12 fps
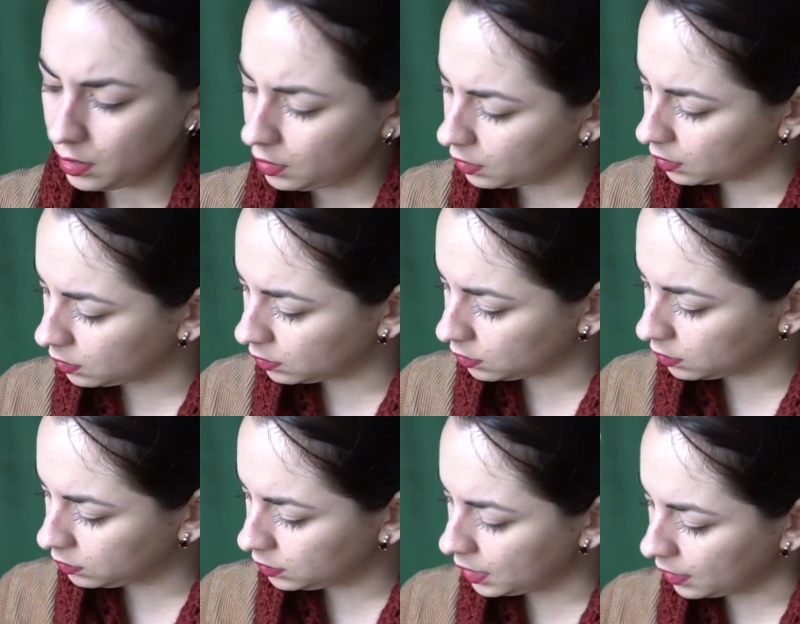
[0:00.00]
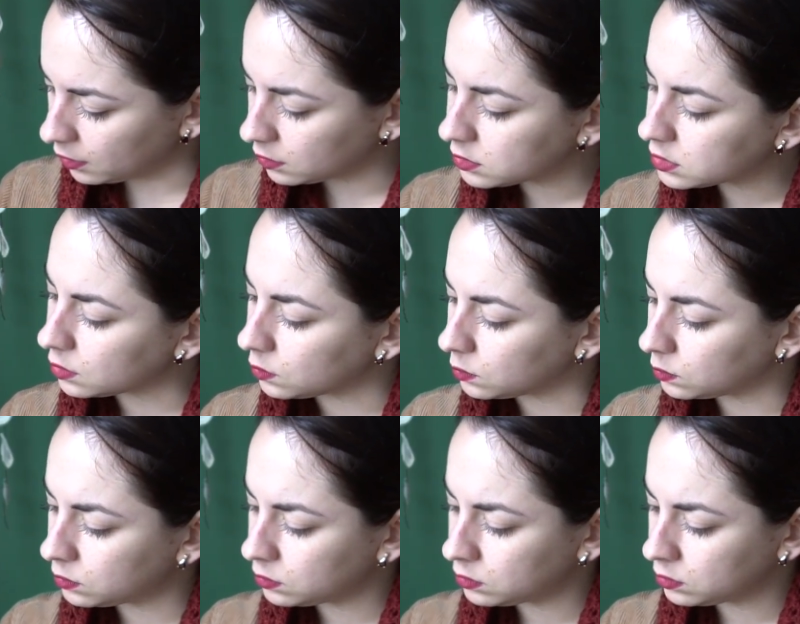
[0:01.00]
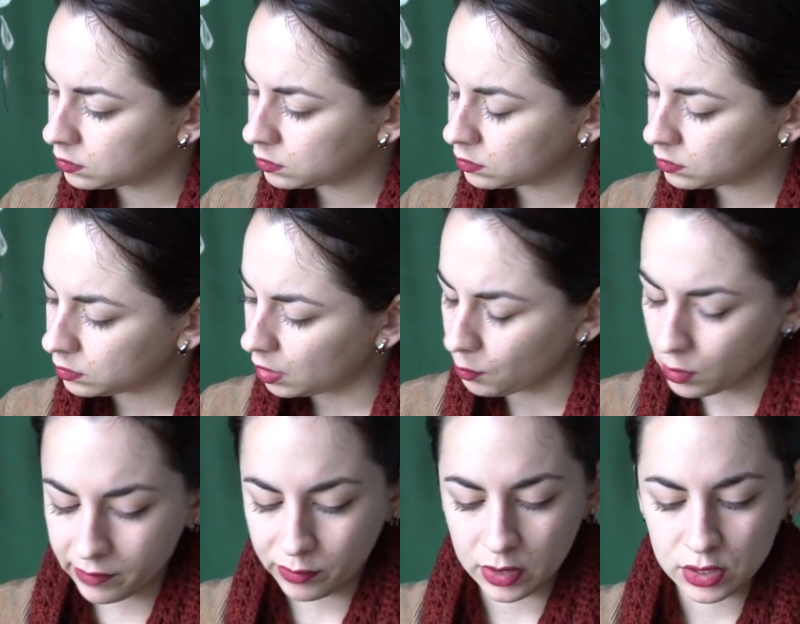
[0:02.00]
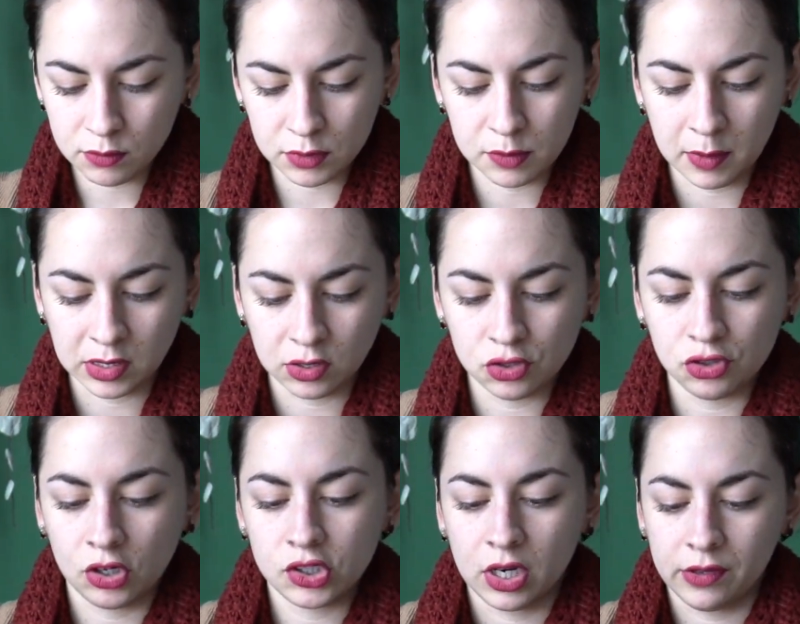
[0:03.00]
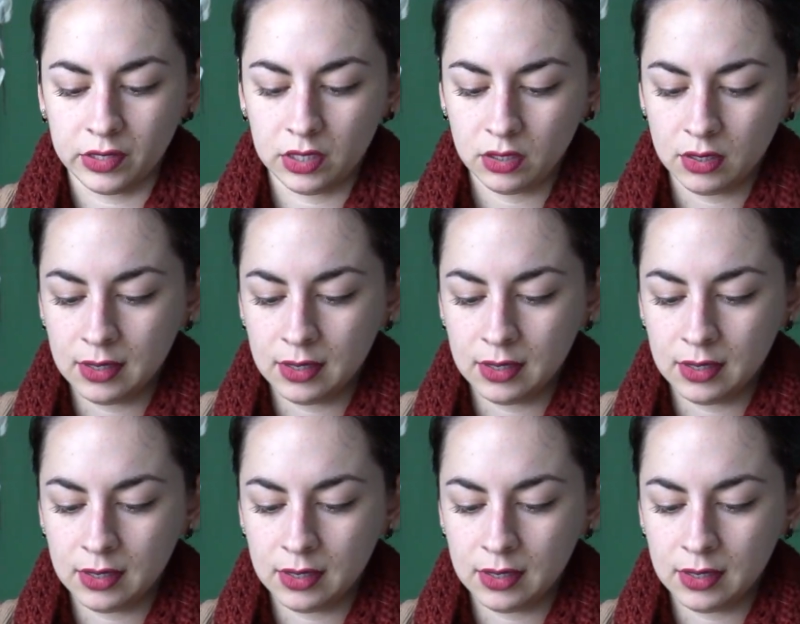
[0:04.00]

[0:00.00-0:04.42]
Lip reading: And yeah, so I won't give away too much about the construction of it,